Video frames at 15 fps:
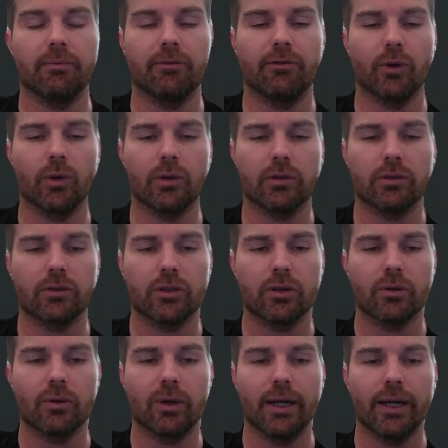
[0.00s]
fold
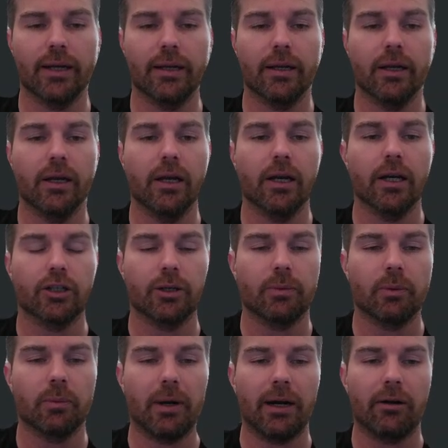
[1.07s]
to a
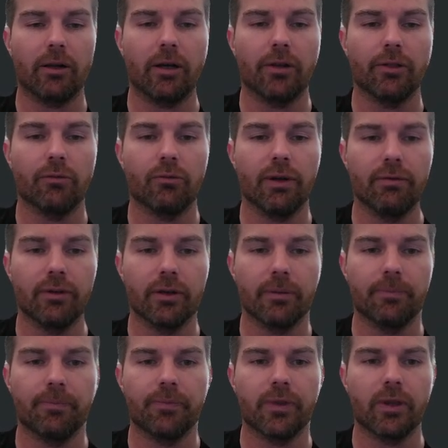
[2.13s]
triple barrel on the river,
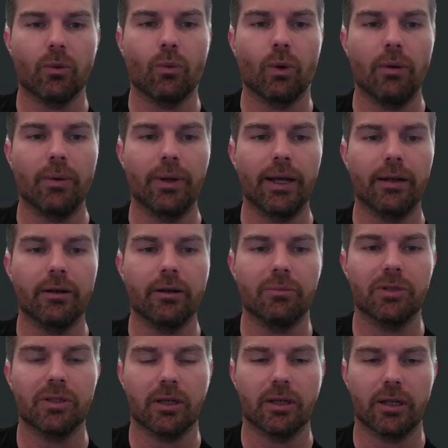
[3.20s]
where we end
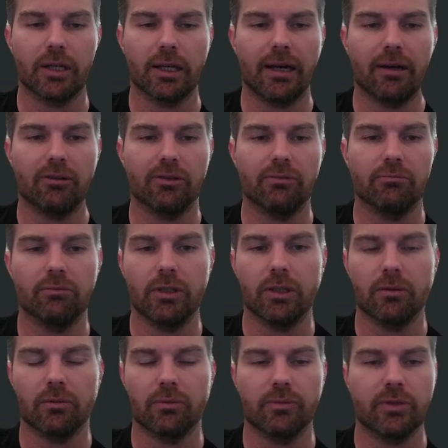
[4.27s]
up turning our
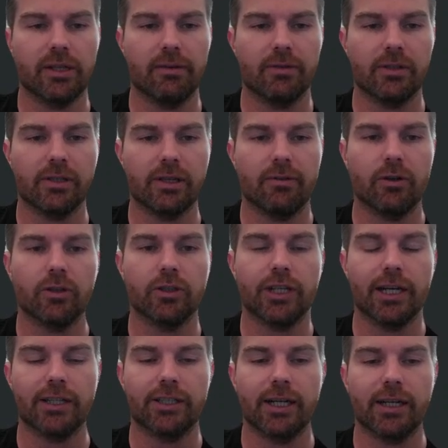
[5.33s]
7-7 or
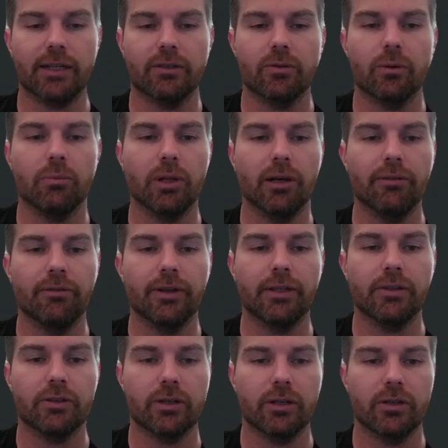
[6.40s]
Jack Jack into a bluff in
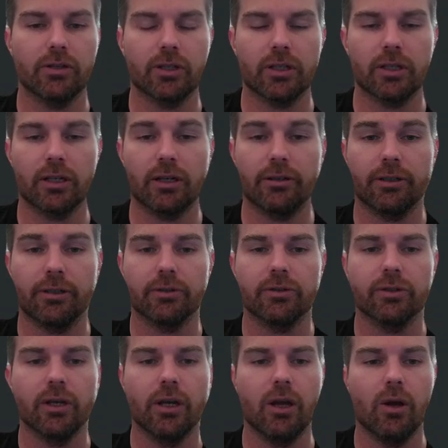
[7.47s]
certain
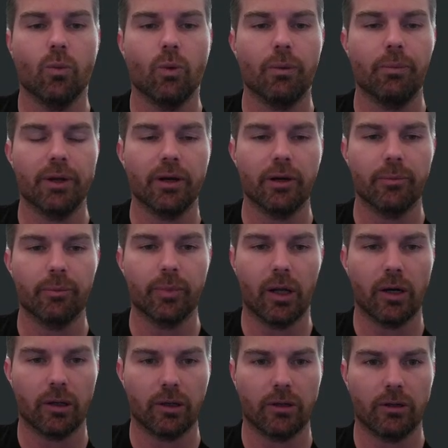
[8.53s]
scenarios when we
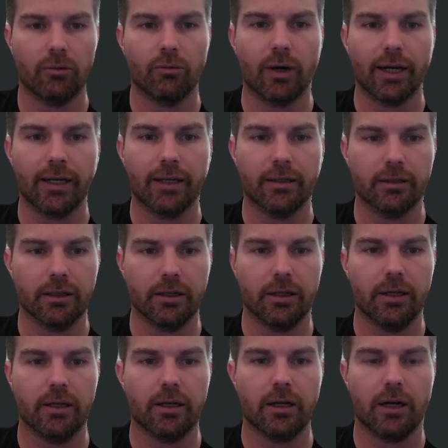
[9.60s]
unblock the right
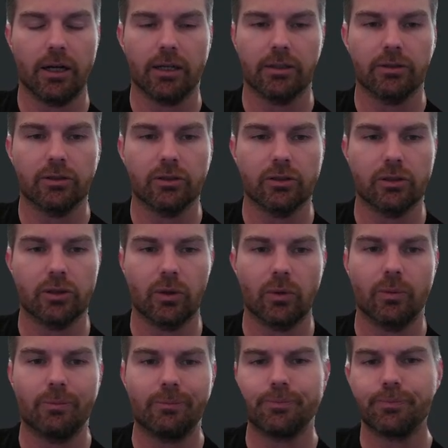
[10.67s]
cards.
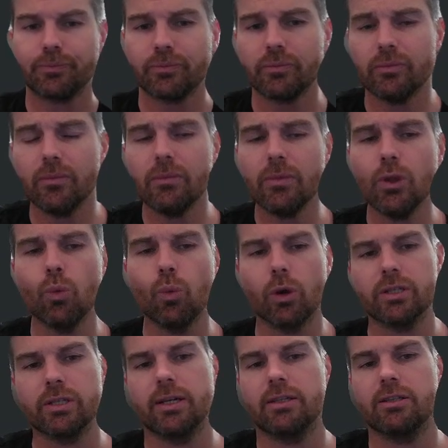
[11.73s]
So
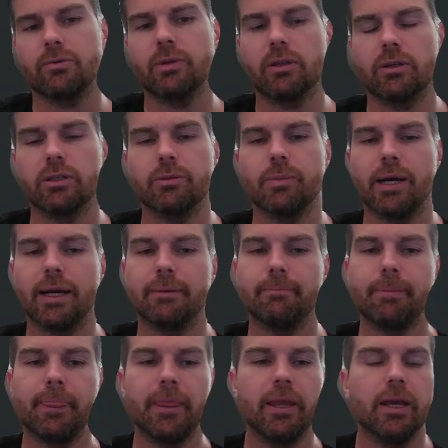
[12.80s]
what sets are we looking to bet?
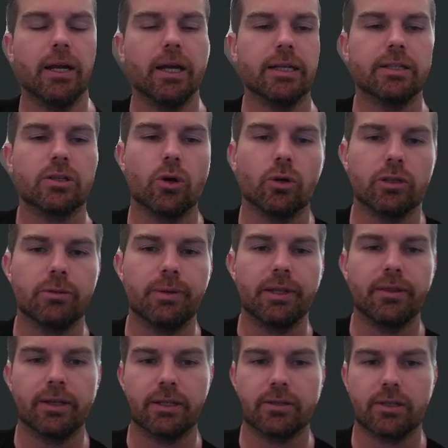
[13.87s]
It's going to be
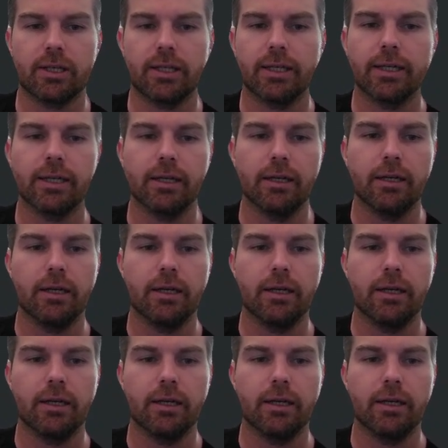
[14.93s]
things like